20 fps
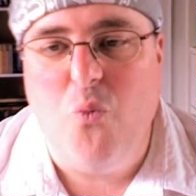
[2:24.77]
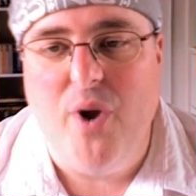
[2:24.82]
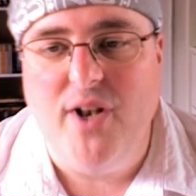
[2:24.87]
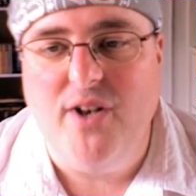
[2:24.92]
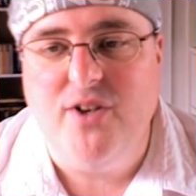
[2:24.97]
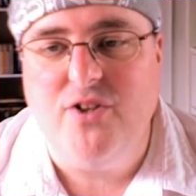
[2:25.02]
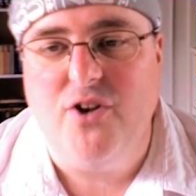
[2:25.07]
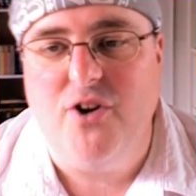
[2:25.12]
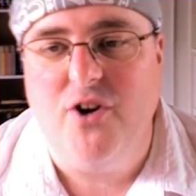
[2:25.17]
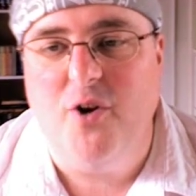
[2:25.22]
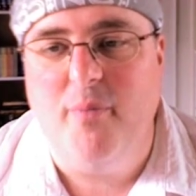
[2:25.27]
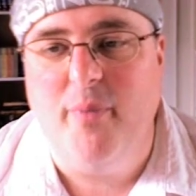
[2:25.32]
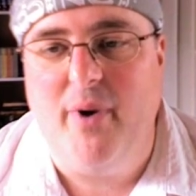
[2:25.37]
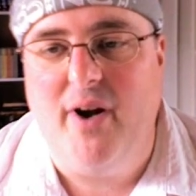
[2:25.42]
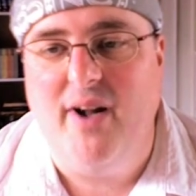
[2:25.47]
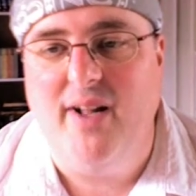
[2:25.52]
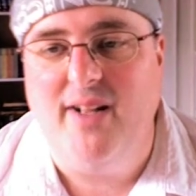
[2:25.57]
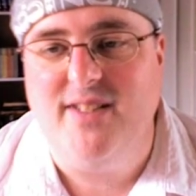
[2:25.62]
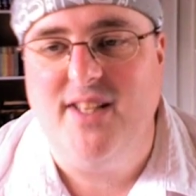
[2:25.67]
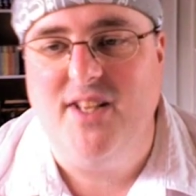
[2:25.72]
wind
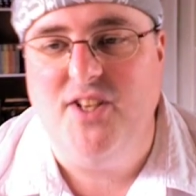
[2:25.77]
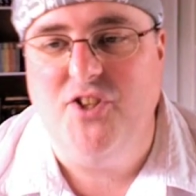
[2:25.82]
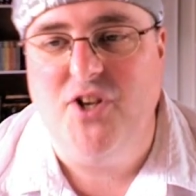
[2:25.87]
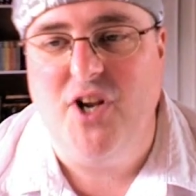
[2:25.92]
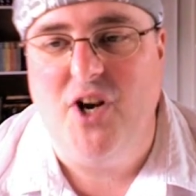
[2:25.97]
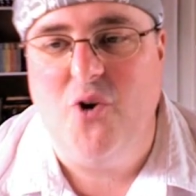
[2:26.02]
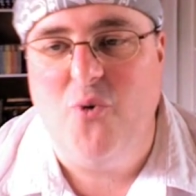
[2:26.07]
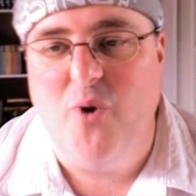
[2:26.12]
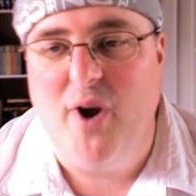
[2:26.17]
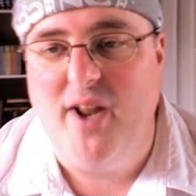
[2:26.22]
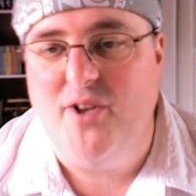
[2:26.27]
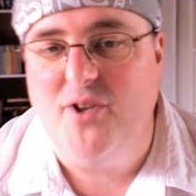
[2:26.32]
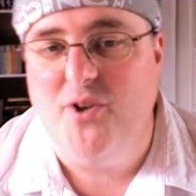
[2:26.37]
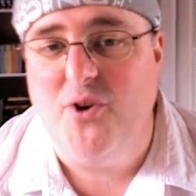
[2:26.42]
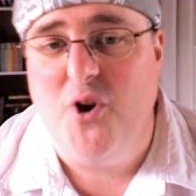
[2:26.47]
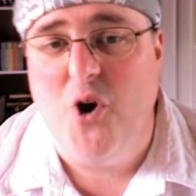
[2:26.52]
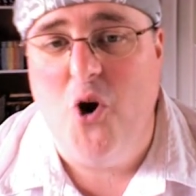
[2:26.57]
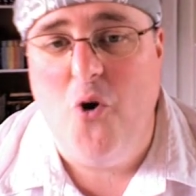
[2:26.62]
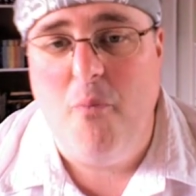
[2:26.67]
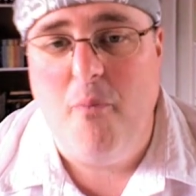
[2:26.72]
turbines that generate
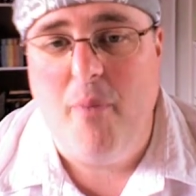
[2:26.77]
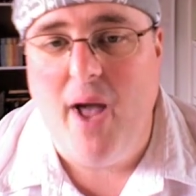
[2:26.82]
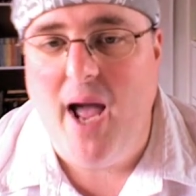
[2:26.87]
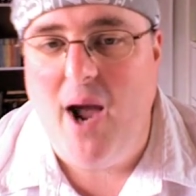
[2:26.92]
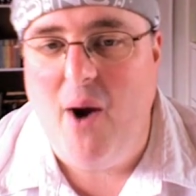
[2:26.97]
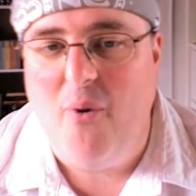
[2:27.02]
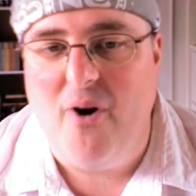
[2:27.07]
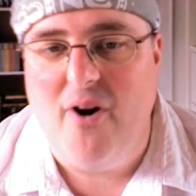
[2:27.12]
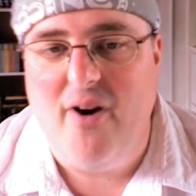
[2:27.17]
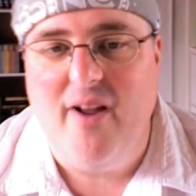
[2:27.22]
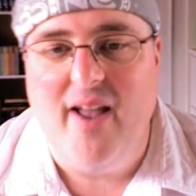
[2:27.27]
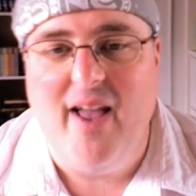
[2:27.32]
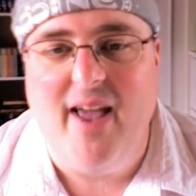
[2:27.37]
no power,